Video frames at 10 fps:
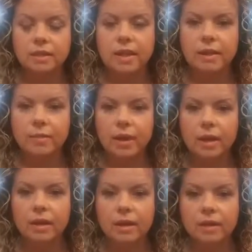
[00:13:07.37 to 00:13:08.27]
that
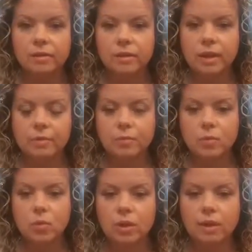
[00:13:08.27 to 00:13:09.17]
way it'll get
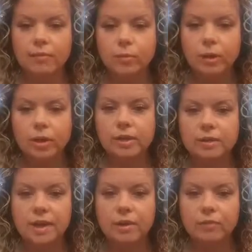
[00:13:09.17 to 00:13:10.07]
more of
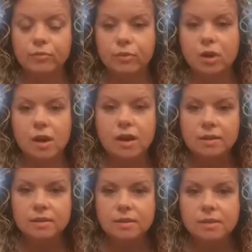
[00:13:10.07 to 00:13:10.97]
awareness out for
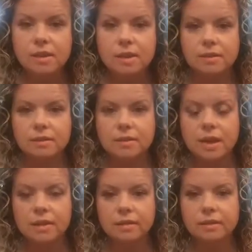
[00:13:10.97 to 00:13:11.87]
us as
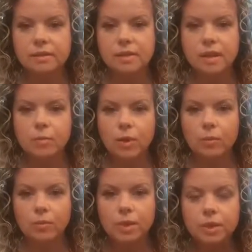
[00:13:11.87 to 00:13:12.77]
stylists and
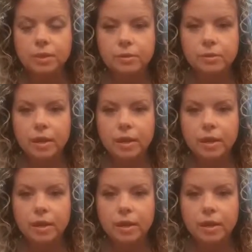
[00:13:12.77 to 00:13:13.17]
what we do